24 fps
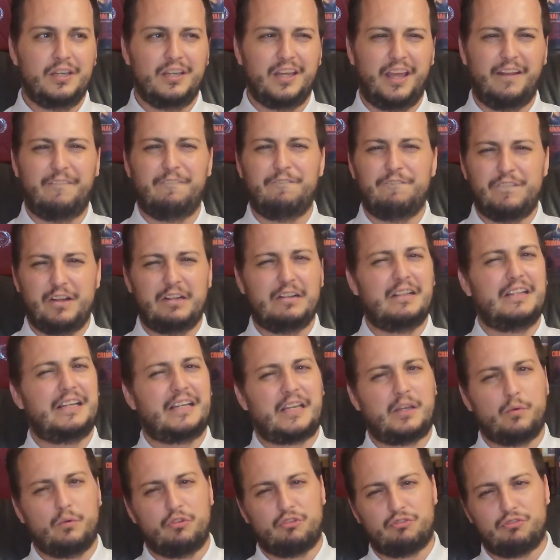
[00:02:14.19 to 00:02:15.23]
It felt like
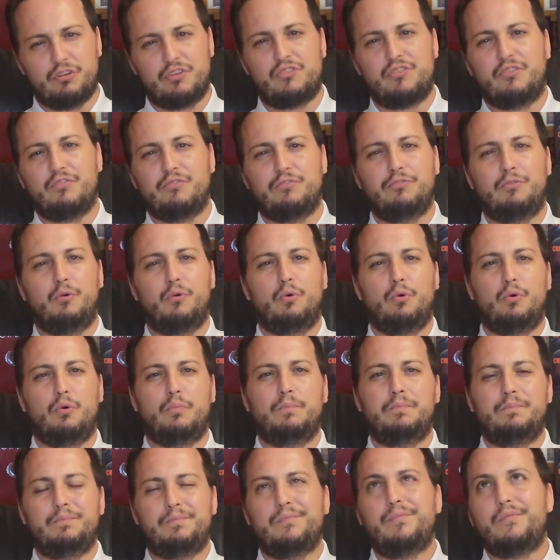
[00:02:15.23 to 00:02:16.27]
it was written for
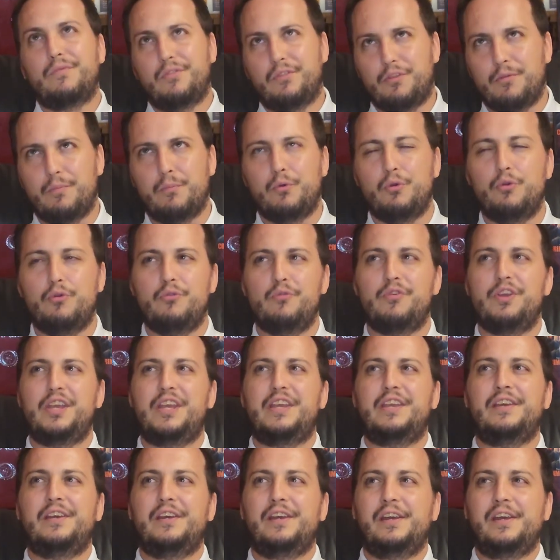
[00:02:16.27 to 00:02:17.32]
the
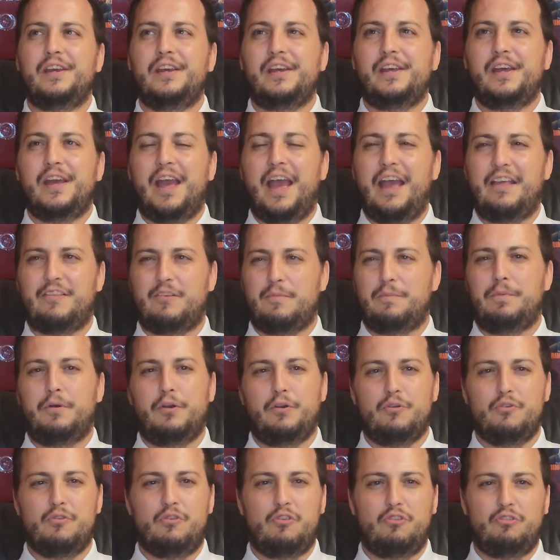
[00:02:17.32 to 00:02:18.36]
movie as
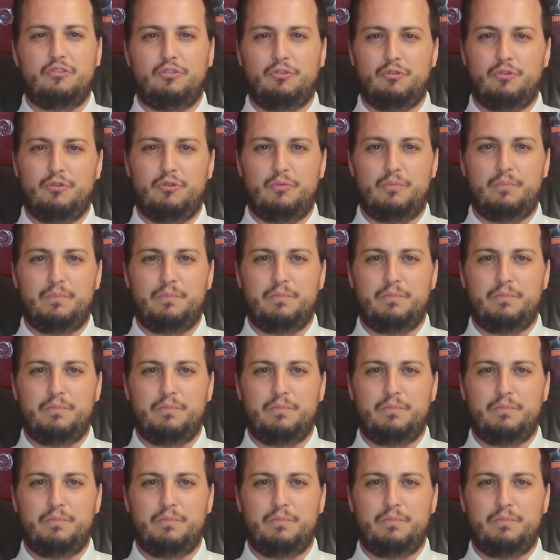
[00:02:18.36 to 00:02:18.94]
opposed to